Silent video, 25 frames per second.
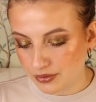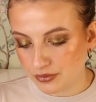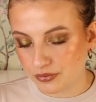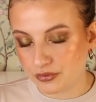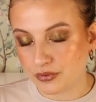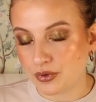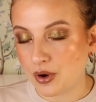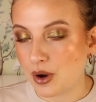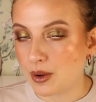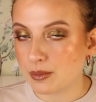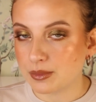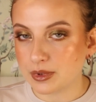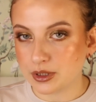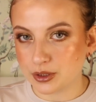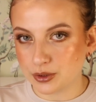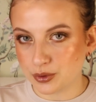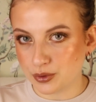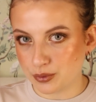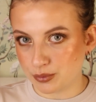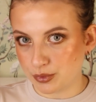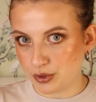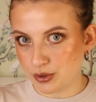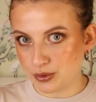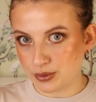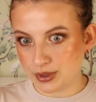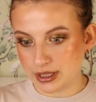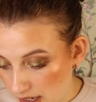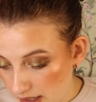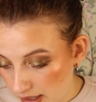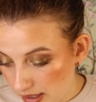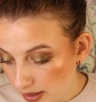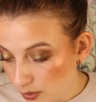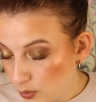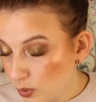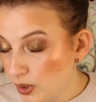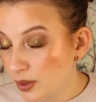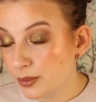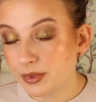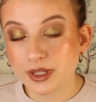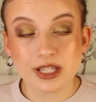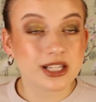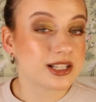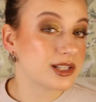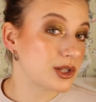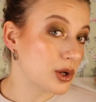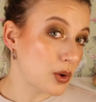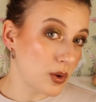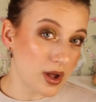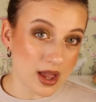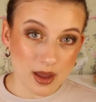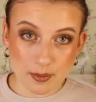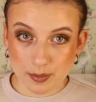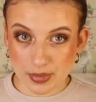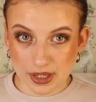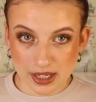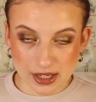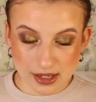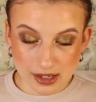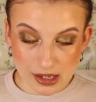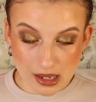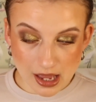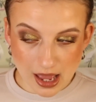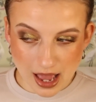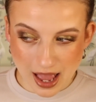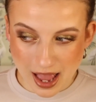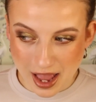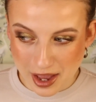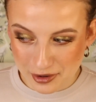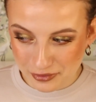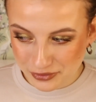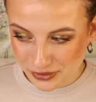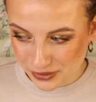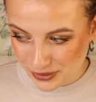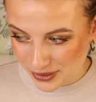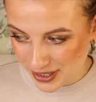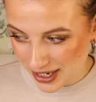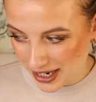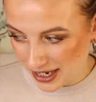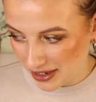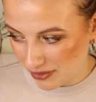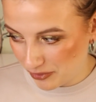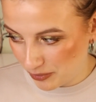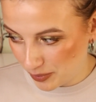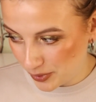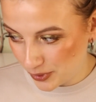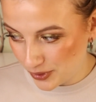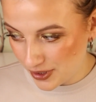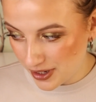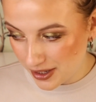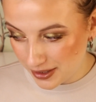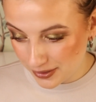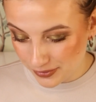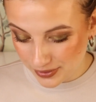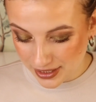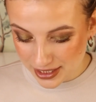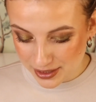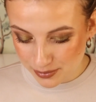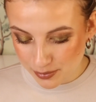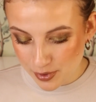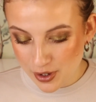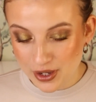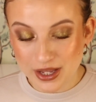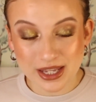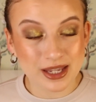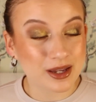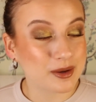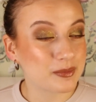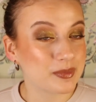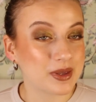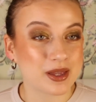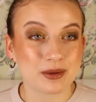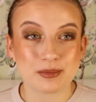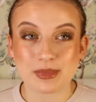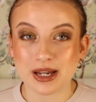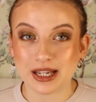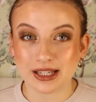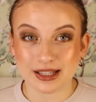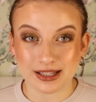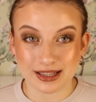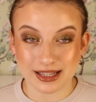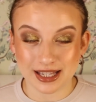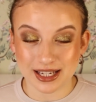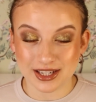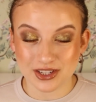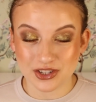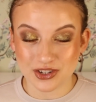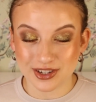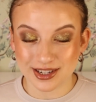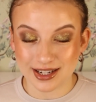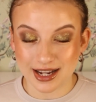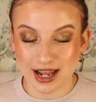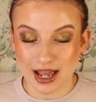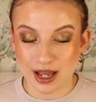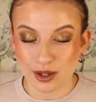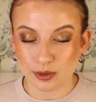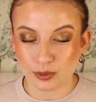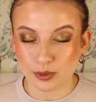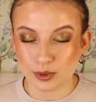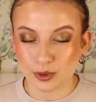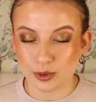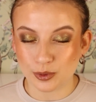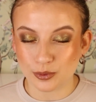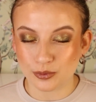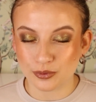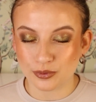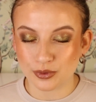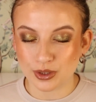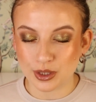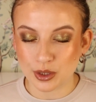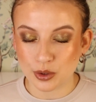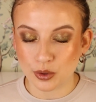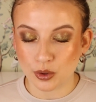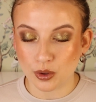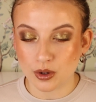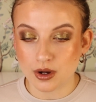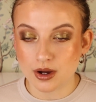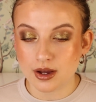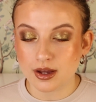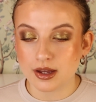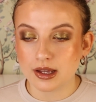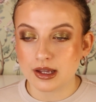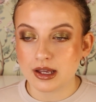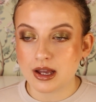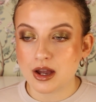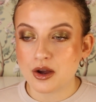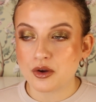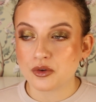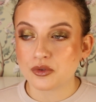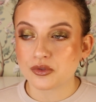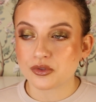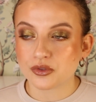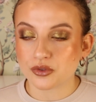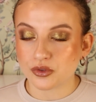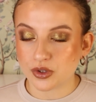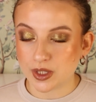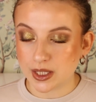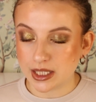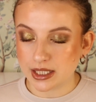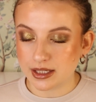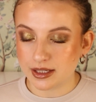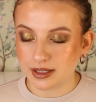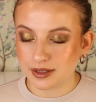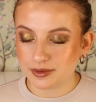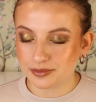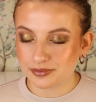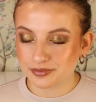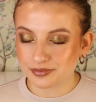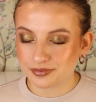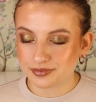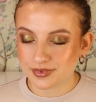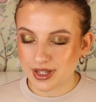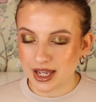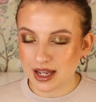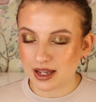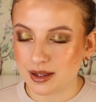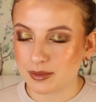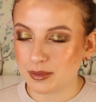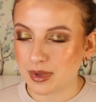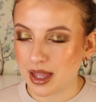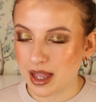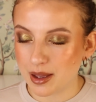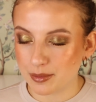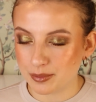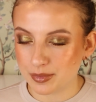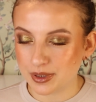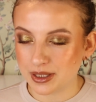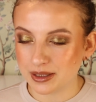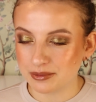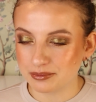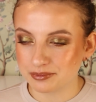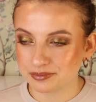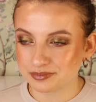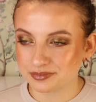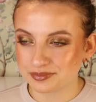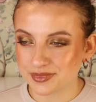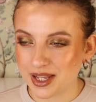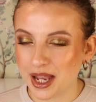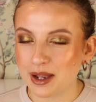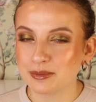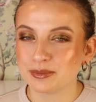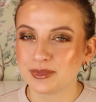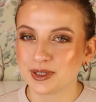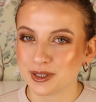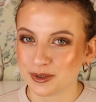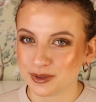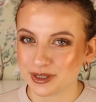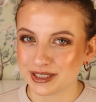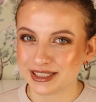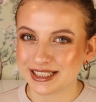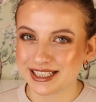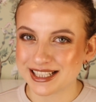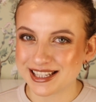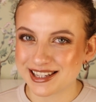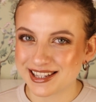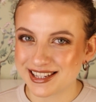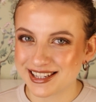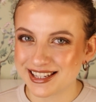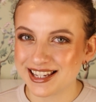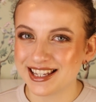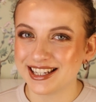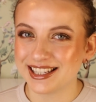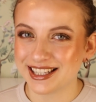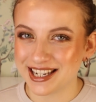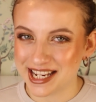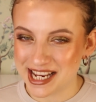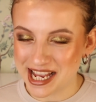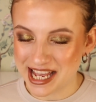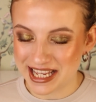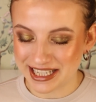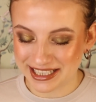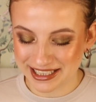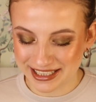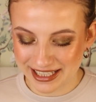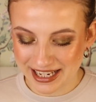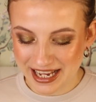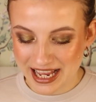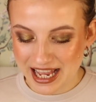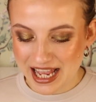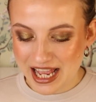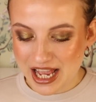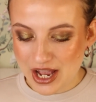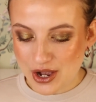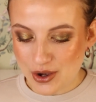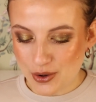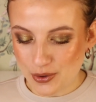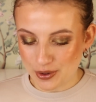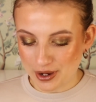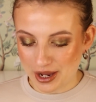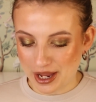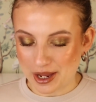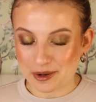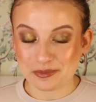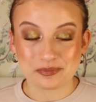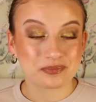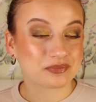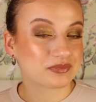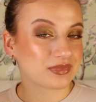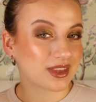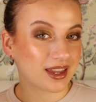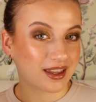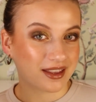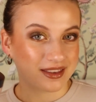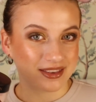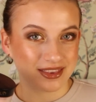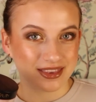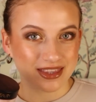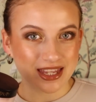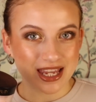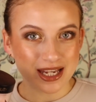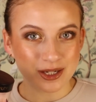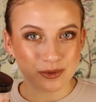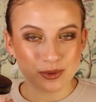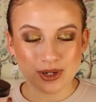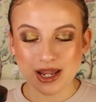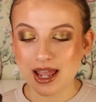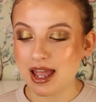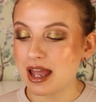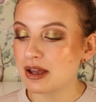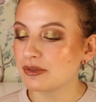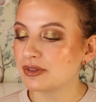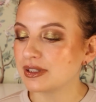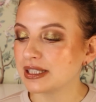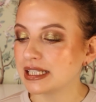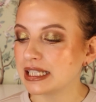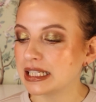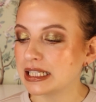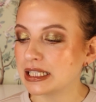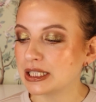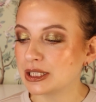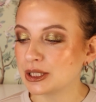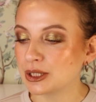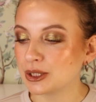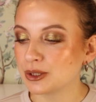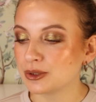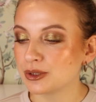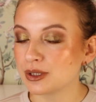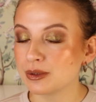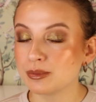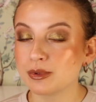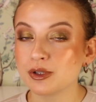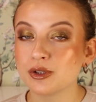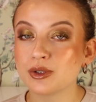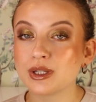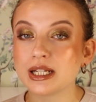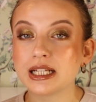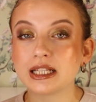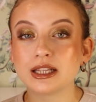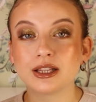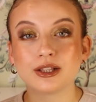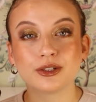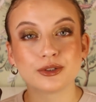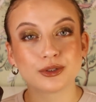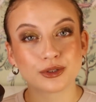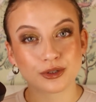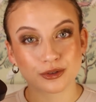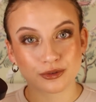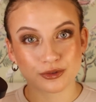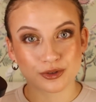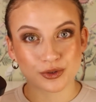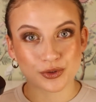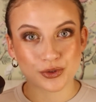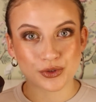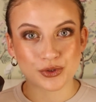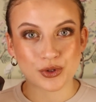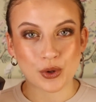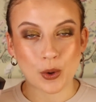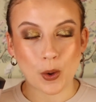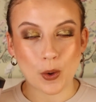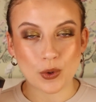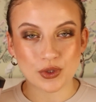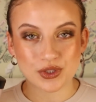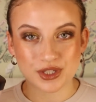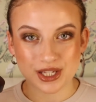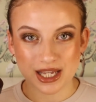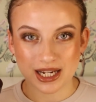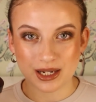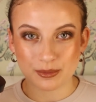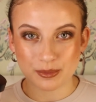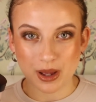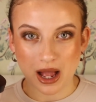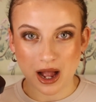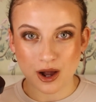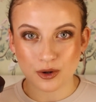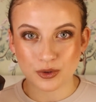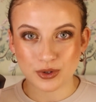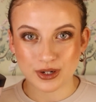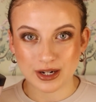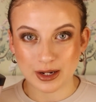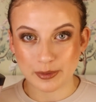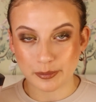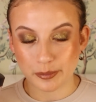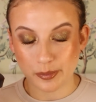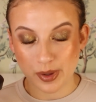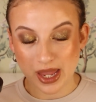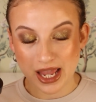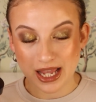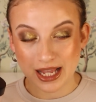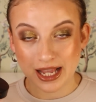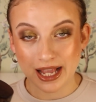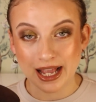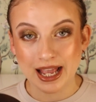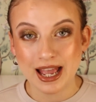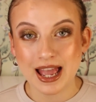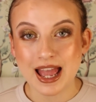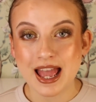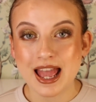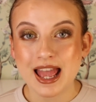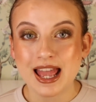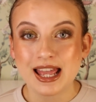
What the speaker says: from Lunar Beauty. I will be so happy after I've put all of this makeup in my collection. I will feel free. I'm happy I'm doing this in the end. Okay, then we have the Lunar Beauty Lunarversal setting powder in pink.